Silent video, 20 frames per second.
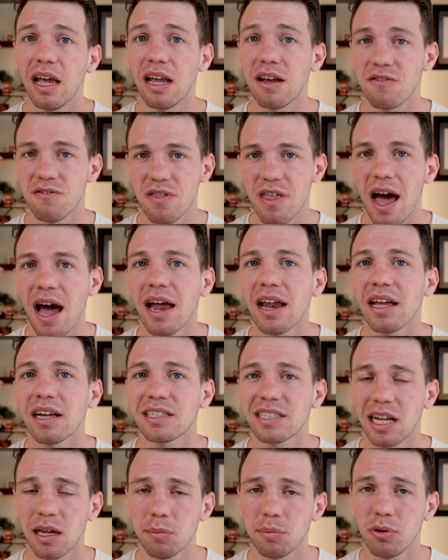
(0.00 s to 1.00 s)
If that
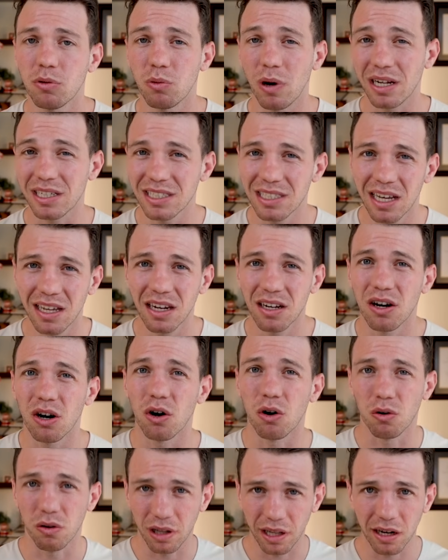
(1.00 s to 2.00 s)
example resonated
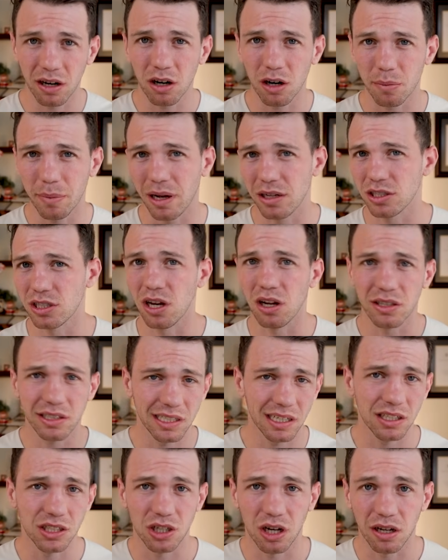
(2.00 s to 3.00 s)
earlier about
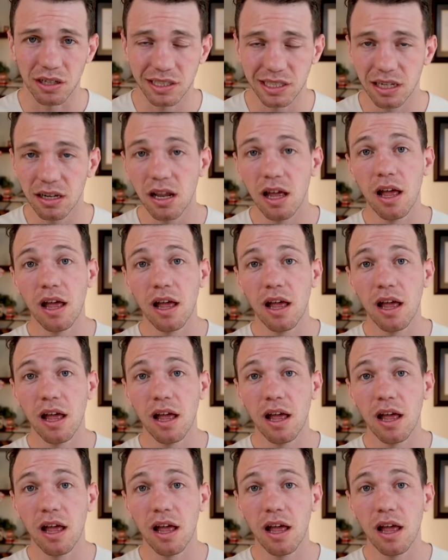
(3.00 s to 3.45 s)
Johnson & Johnson,